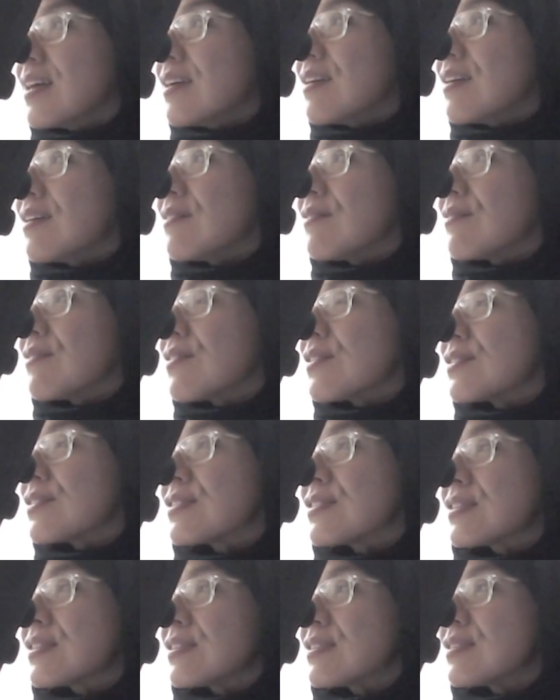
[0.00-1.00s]

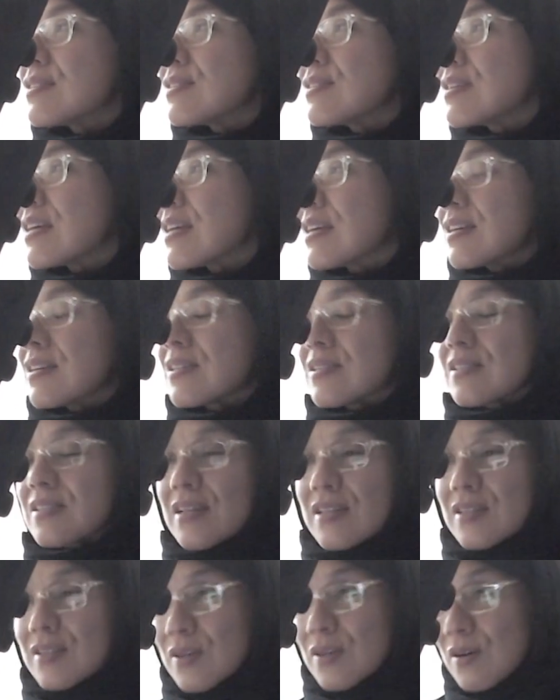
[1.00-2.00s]
versus I guess like the
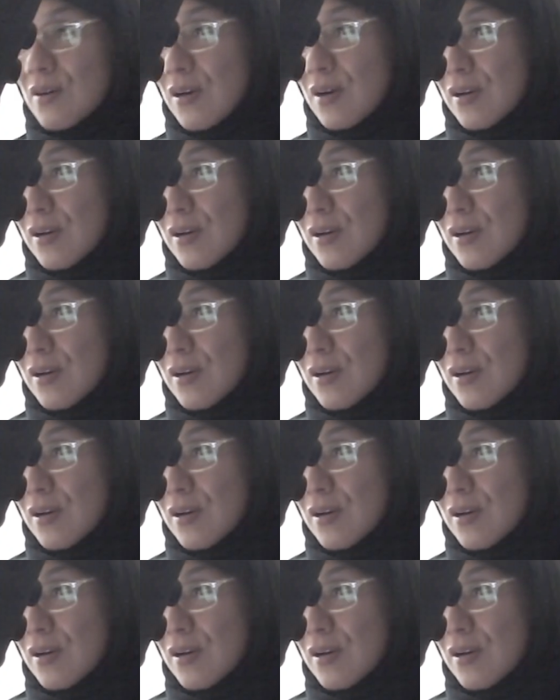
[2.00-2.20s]
carbs and